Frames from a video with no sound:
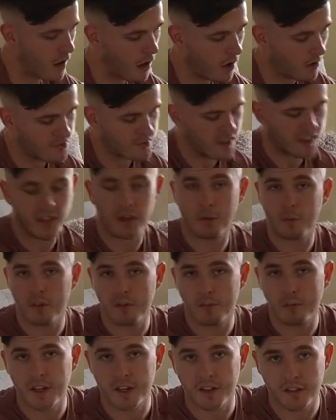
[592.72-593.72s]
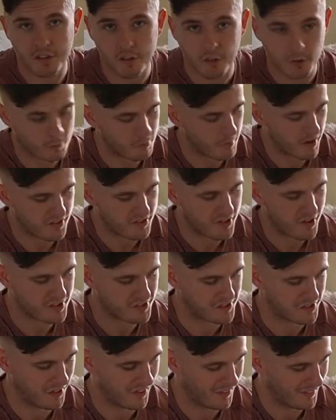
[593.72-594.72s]
I'll take it with me to
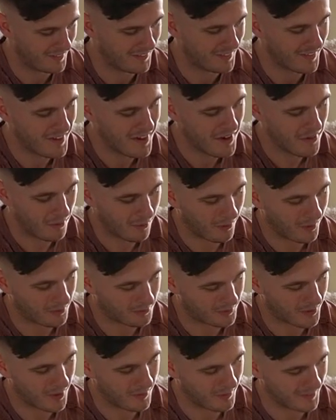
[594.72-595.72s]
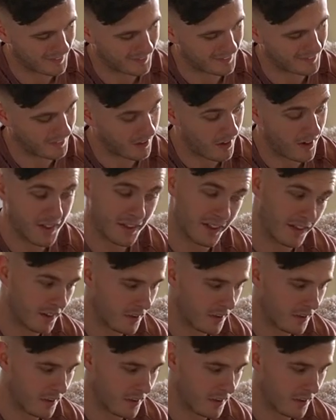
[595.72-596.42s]
Manchester, where I'm going, like,